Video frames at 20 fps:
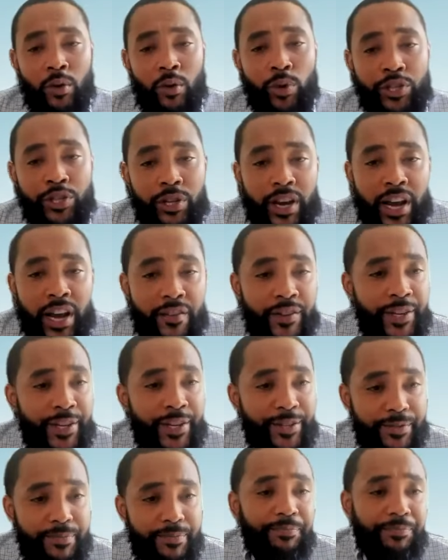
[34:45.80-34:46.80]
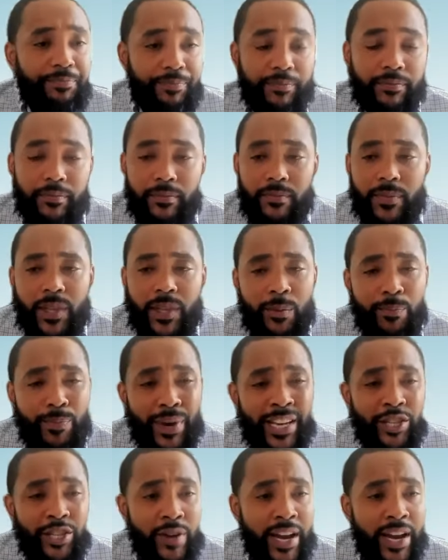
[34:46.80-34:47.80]
which are
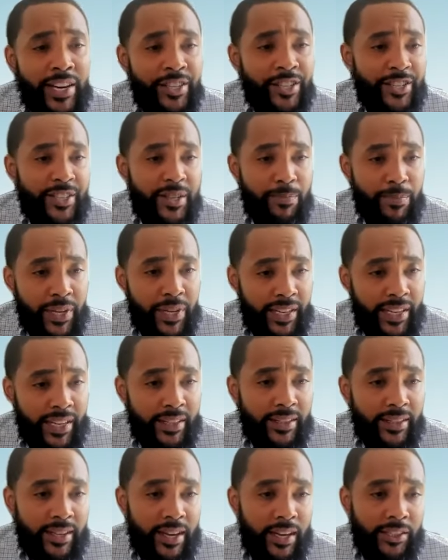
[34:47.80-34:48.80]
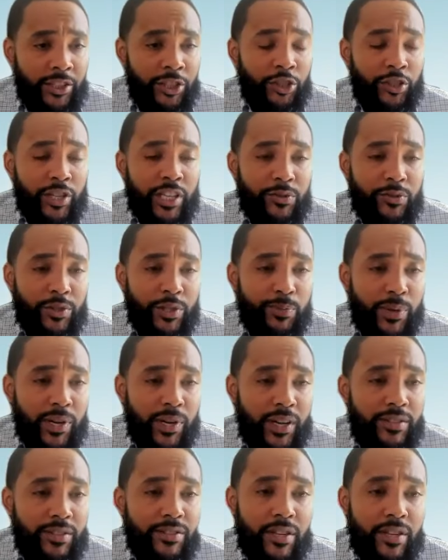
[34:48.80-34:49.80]
evidence-based strategies to mitigate the toxic stress
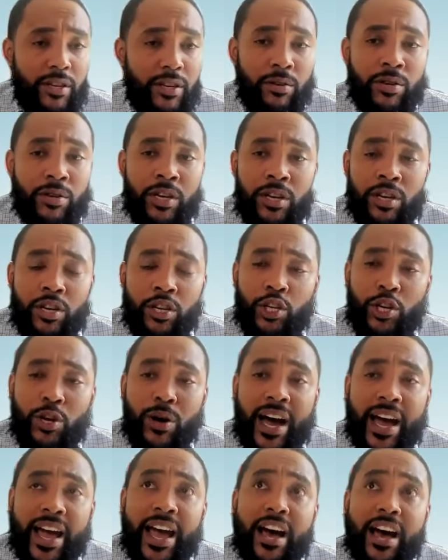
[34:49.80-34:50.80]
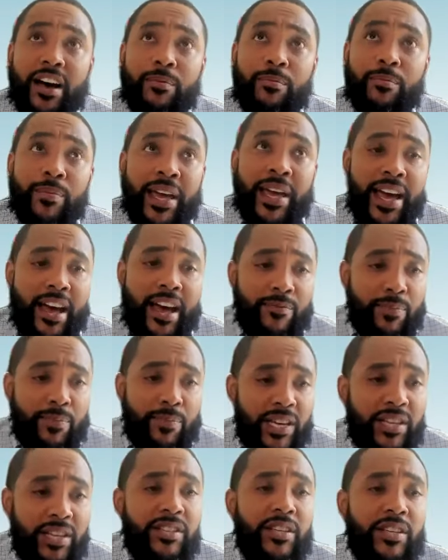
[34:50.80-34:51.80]
response. So, you know, may have
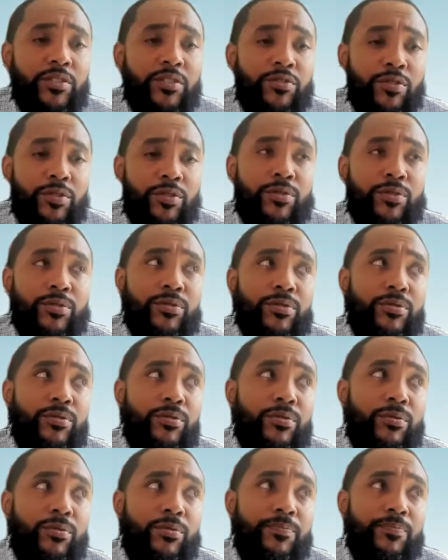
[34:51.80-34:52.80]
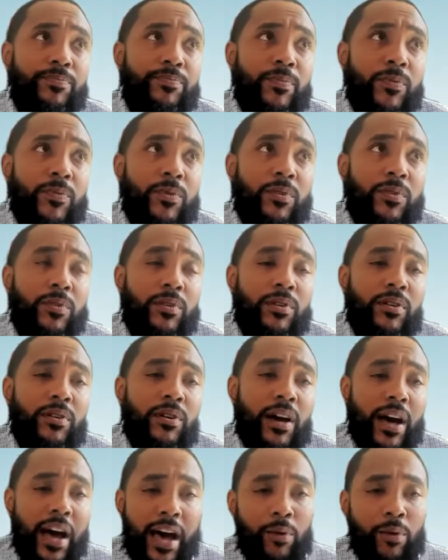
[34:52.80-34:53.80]
patients who
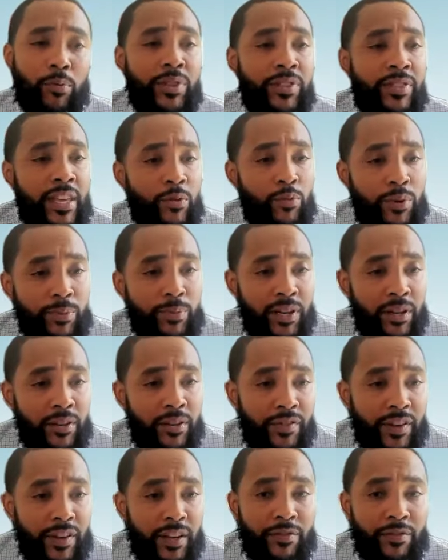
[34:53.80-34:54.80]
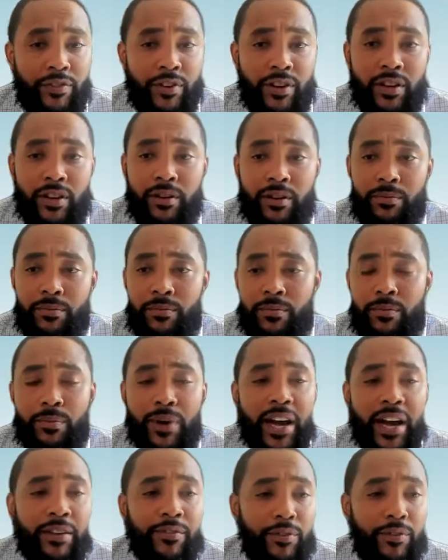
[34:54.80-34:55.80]
I would think would benefit from
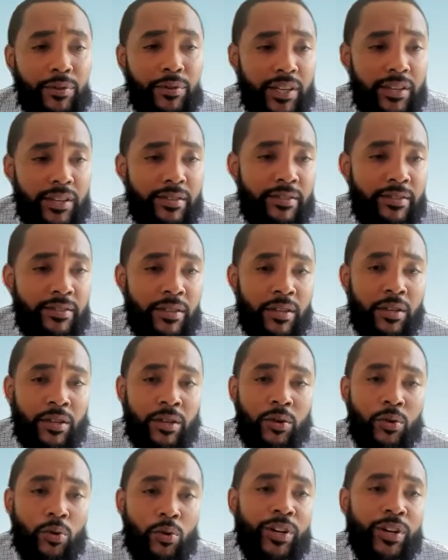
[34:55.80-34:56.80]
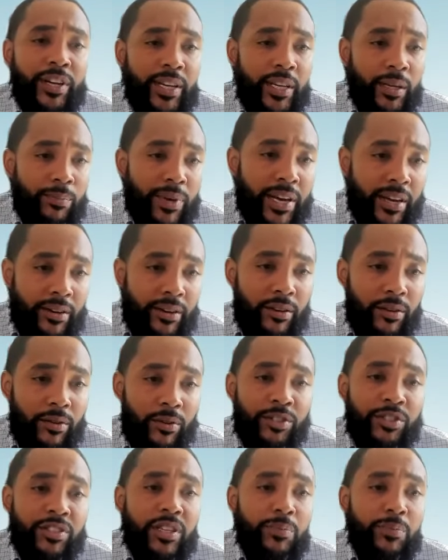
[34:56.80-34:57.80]
mindfulness or eating better
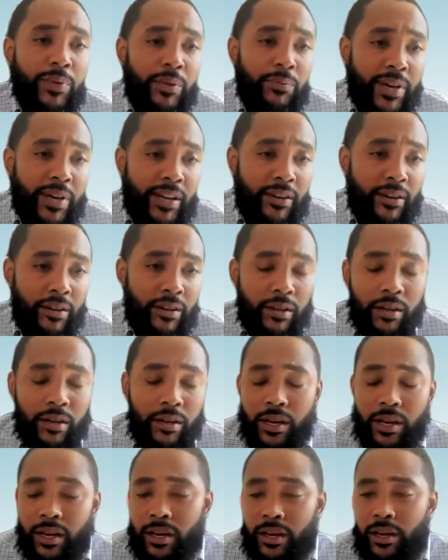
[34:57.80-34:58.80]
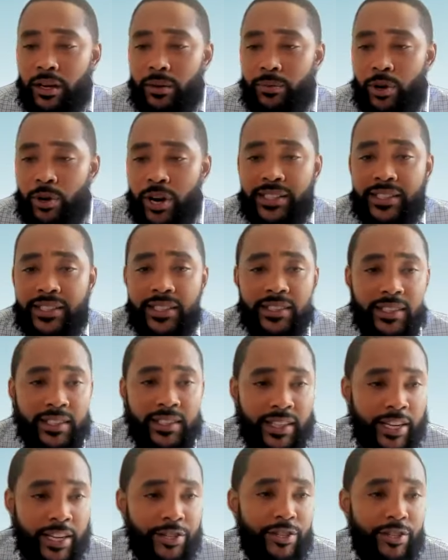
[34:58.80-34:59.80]
or sleeping better, or access to
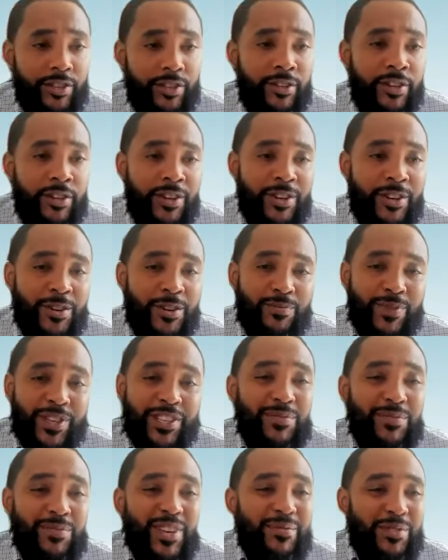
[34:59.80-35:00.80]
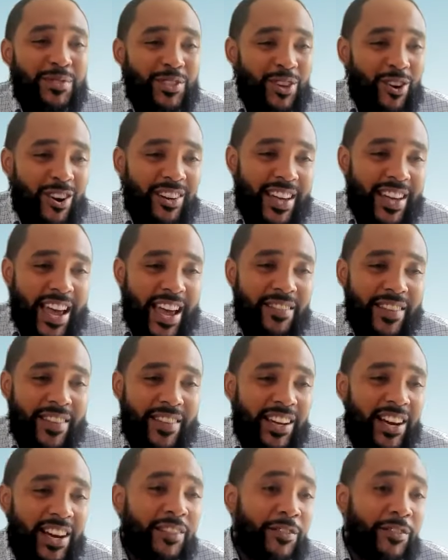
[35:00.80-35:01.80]
nature. But sometimes it's hard to have
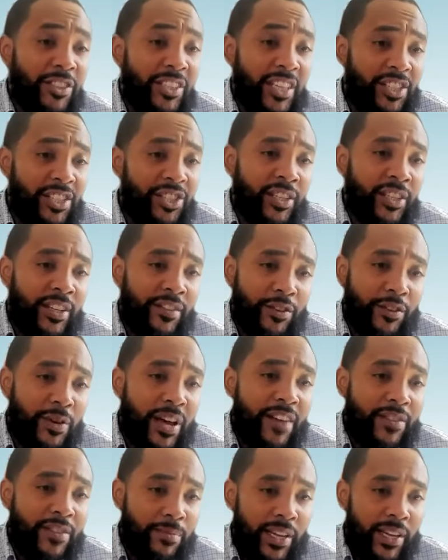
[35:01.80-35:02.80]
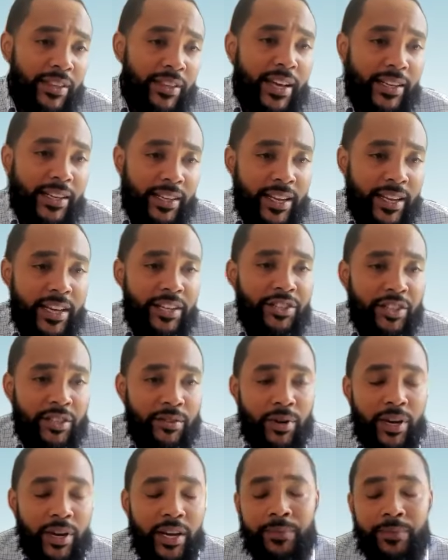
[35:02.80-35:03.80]
that conversation if you haven't made that connection,
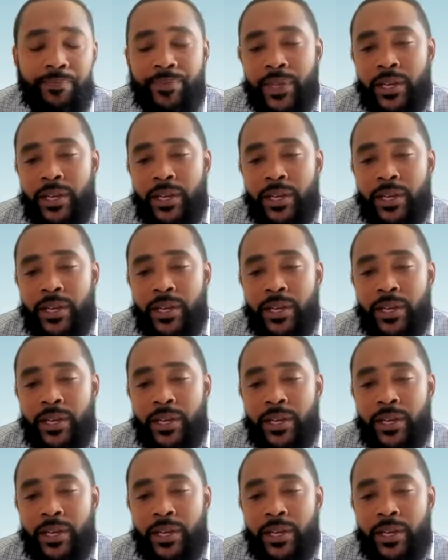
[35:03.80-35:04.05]
right?